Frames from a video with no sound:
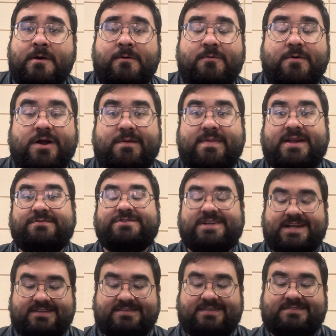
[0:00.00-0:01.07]
Welcome back to the
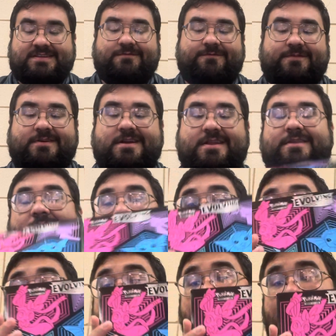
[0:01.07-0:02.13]
guys. It's time for another
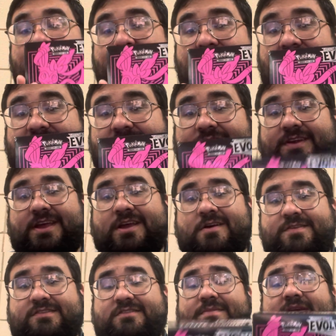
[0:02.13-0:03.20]
unboxing video.
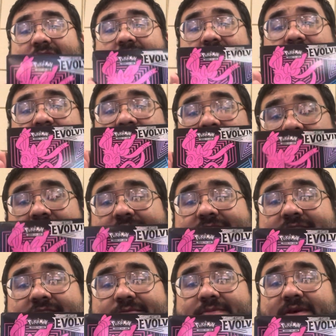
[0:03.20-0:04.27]
This is going to be on the
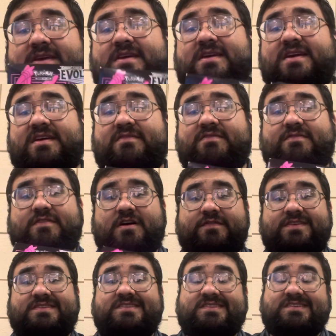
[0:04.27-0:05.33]
ATB
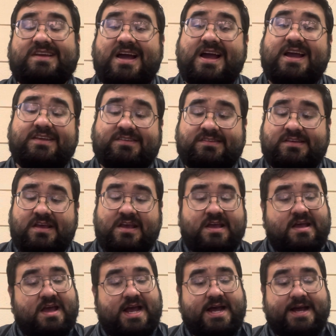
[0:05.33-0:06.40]
Evolving Skies.
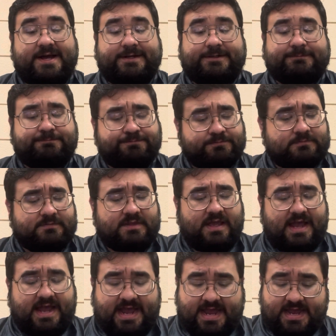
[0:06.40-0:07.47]

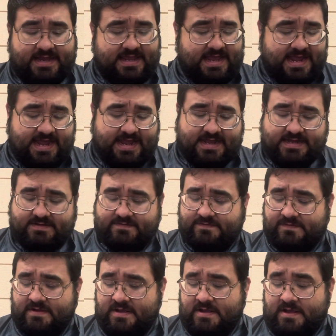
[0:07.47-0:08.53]
I have
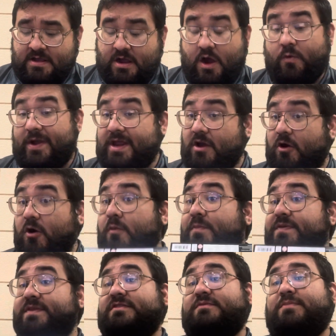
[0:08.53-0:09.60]
already
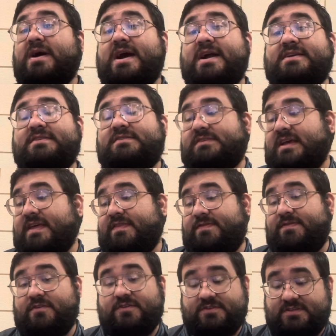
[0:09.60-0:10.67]
opened this box.
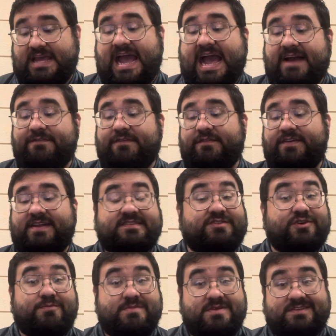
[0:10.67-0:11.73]
There's half of it is
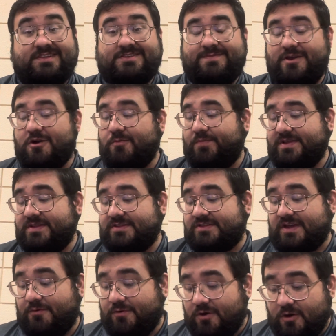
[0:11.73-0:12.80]
still missing to be opened, so
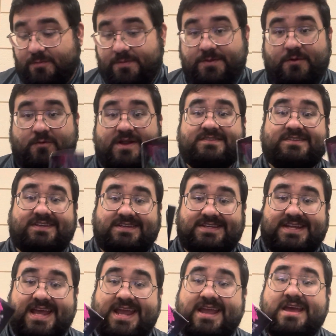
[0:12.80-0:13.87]
I will open the rest of
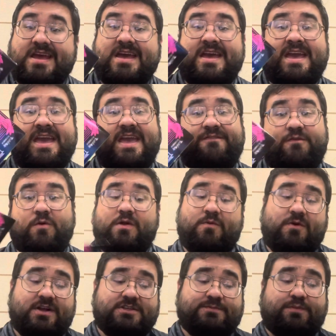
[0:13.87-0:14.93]
the day. If you want to
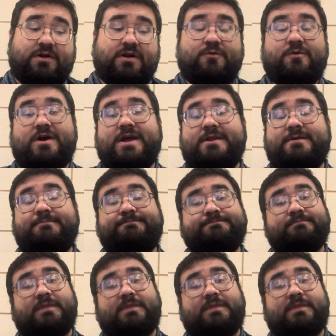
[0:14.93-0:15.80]
watch part one